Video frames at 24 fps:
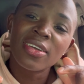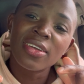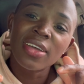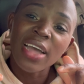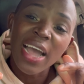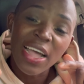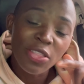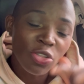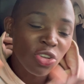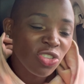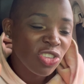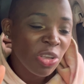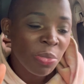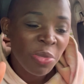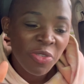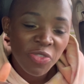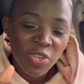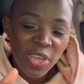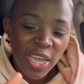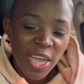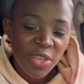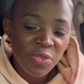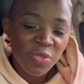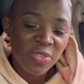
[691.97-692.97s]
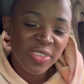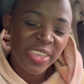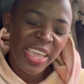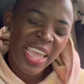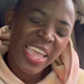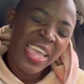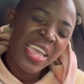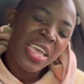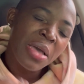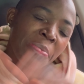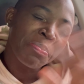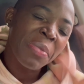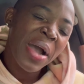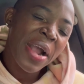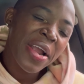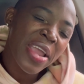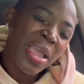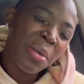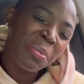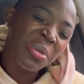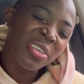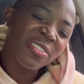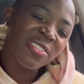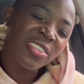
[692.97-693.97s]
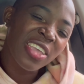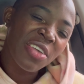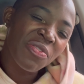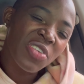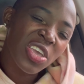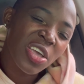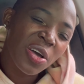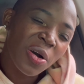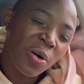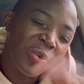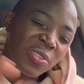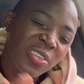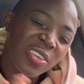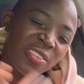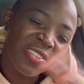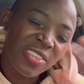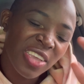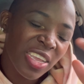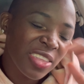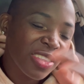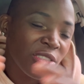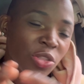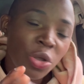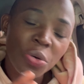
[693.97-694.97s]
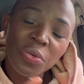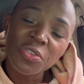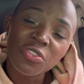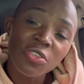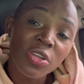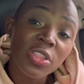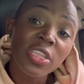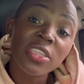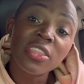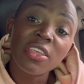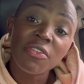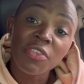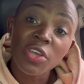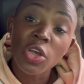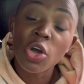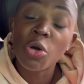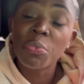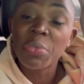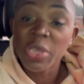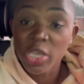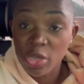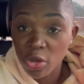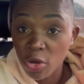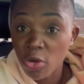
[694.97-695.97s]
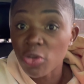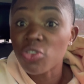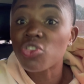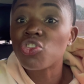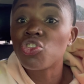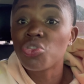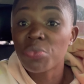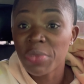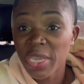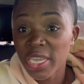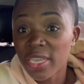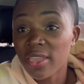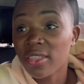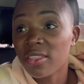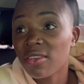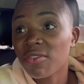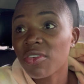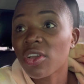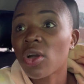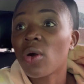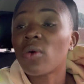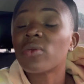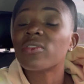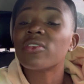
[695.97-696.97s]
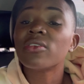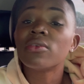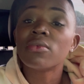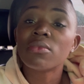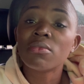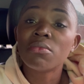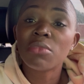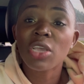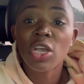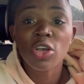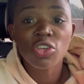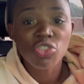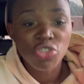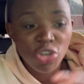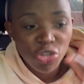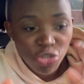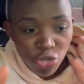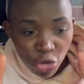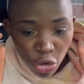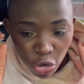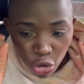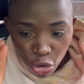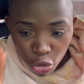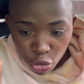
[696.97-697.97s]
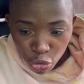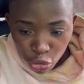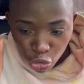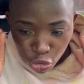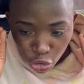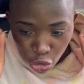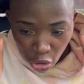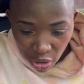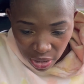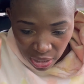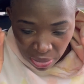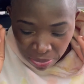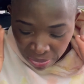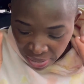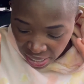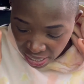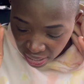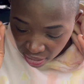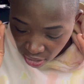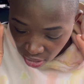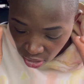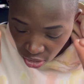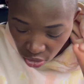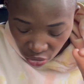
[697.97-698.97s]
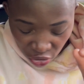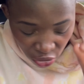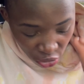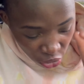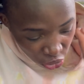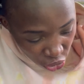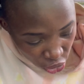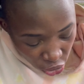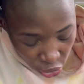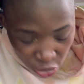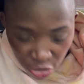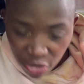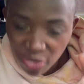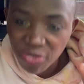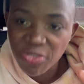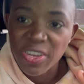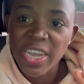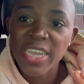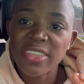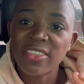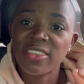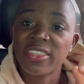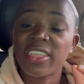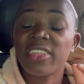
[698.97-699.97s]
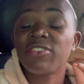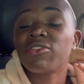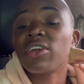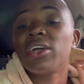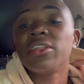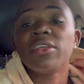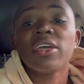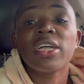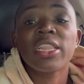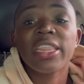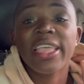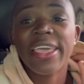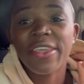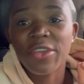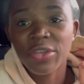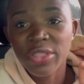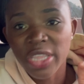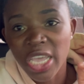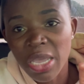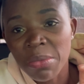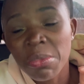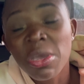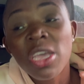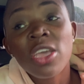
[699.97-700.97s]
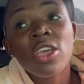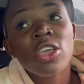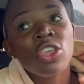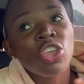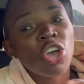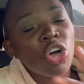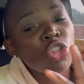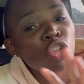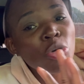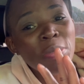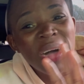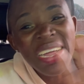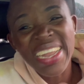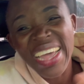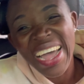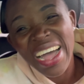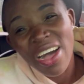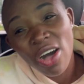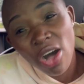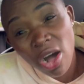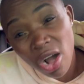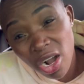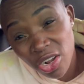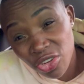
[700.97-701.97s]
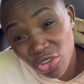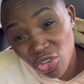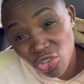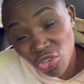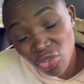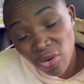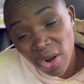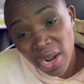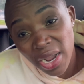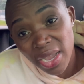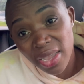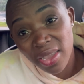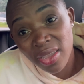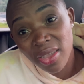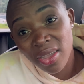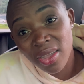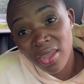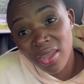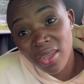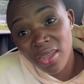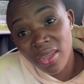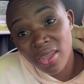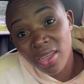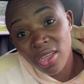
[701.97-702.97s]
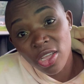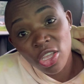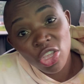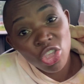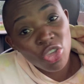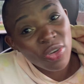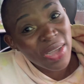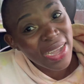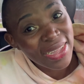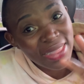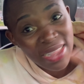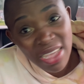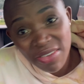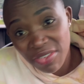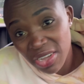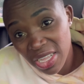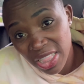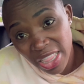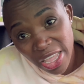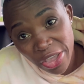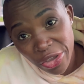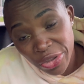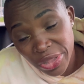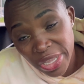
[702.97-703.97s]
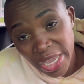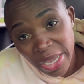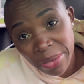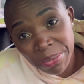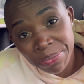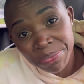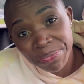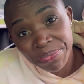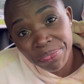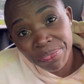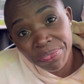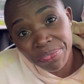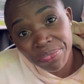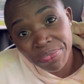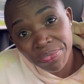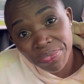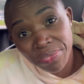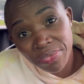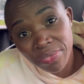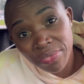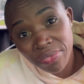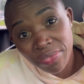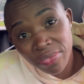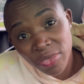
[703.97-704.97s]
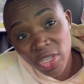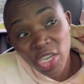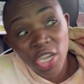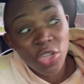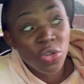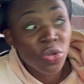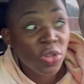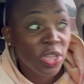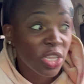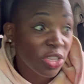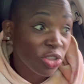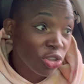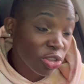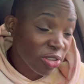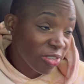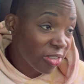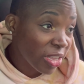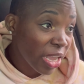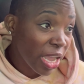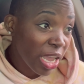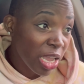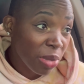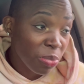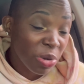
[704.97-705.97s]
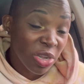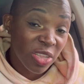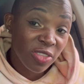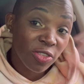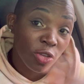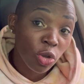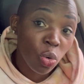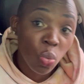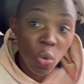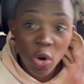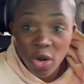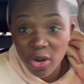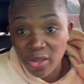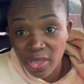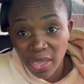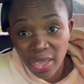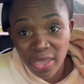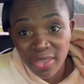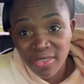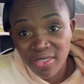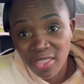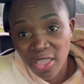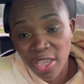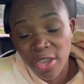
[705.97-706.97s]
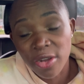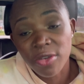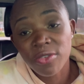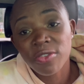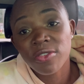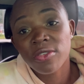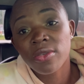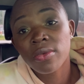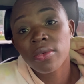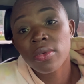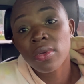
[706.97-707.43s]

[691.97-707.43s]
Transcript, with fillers: I know some of you guys will say, Maryam is difficult. Is it? No, it's only difficult because you make it difficult. Because you're so used to talking back, so used to fighting and trying to clear your name. Yo, no matter how hard you try, you can never clear your name. You can only say, but it's your word against theirs.